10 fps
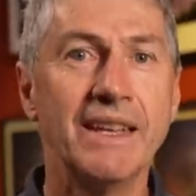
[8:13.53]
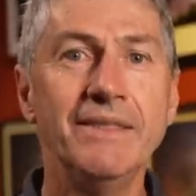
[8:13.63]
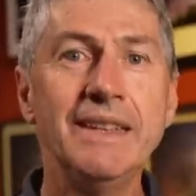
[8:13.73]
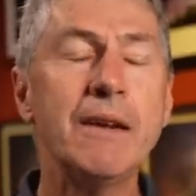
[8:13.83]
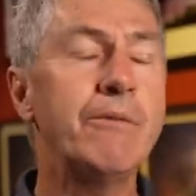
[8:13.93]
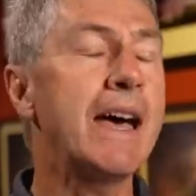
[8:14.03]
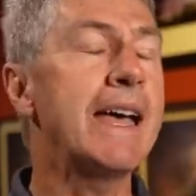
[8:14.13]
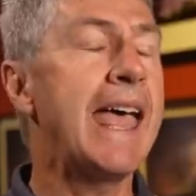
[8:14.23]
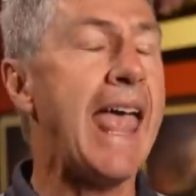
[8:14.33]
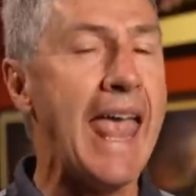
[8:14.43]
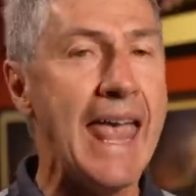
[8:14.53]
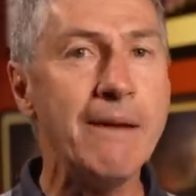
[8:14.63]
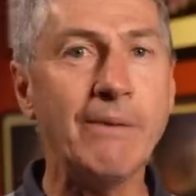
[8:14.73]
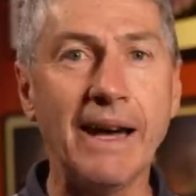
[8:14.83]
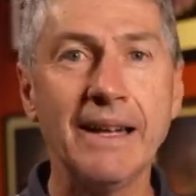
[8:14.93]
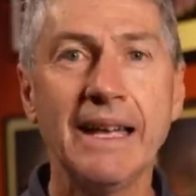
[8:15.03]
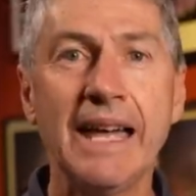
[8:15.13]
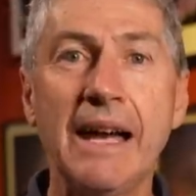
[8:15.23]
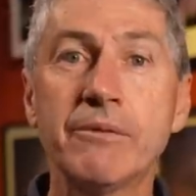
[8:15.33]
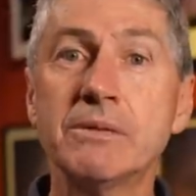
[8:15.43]
never ever
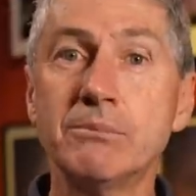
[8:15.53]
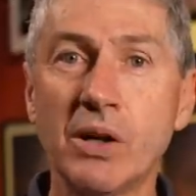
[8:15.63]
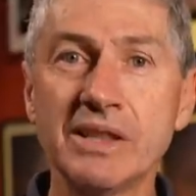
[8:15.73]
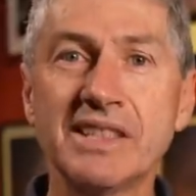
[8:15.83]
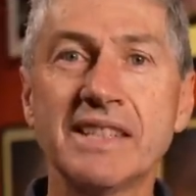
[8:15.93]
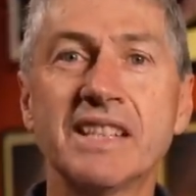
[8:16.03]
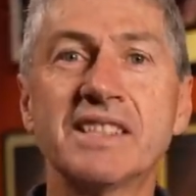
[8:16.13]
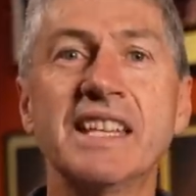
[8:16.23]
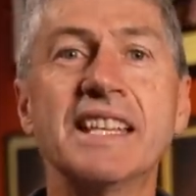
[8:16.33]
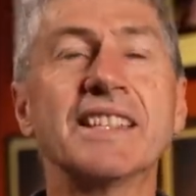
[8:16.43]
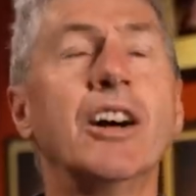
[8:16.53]
have the mindset that says,